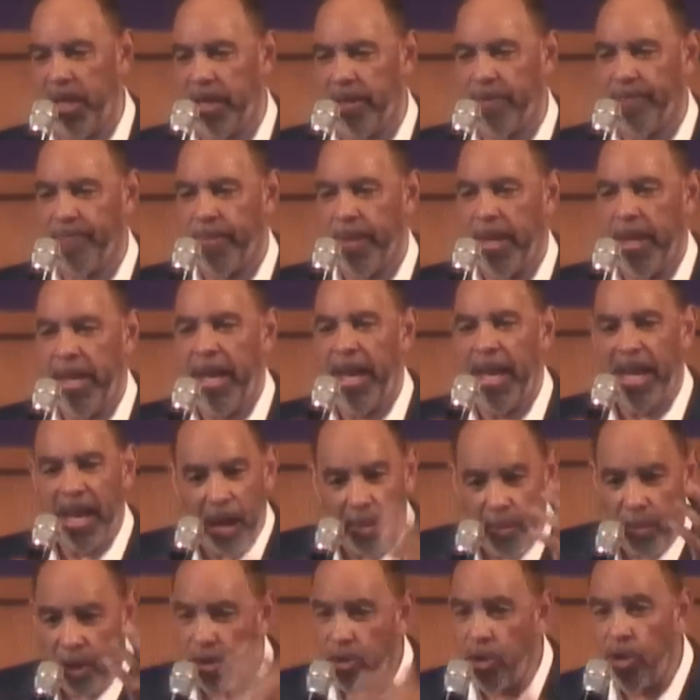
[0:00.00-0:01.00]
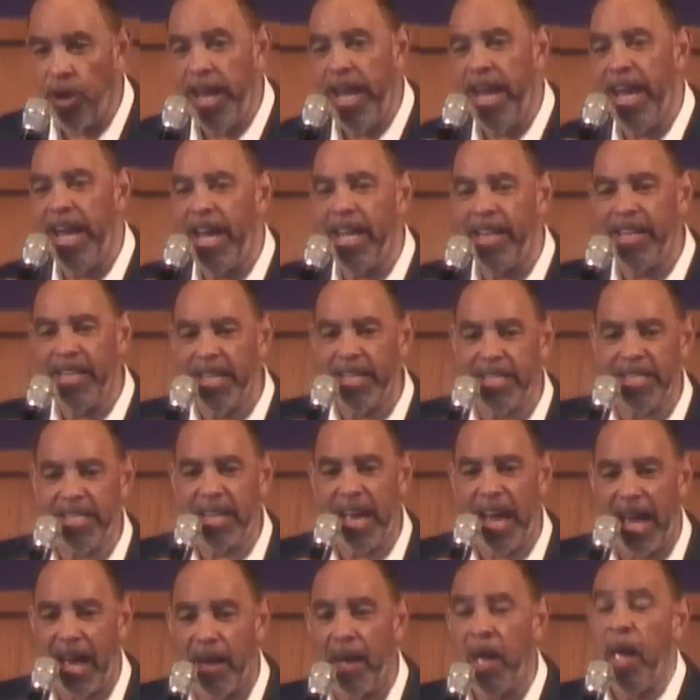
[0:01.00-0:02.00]
me, and I'm gonna go ahead this
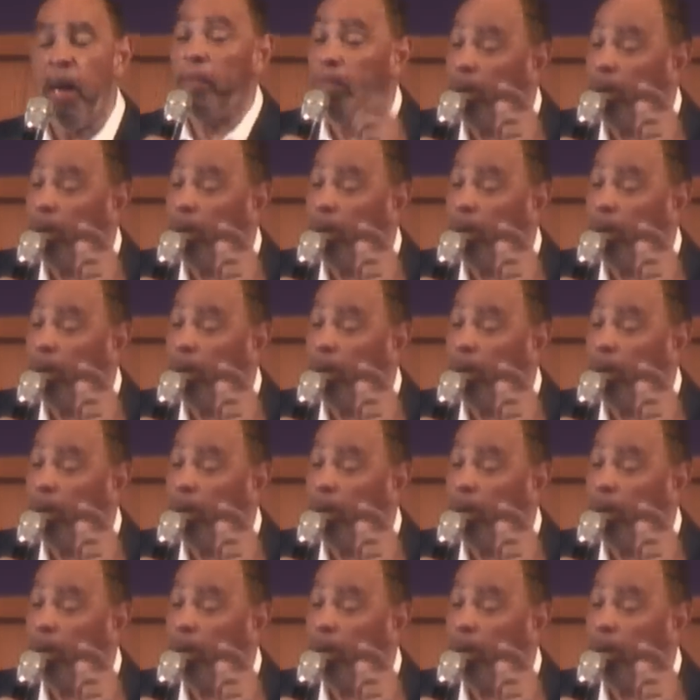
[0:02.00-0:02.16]
time.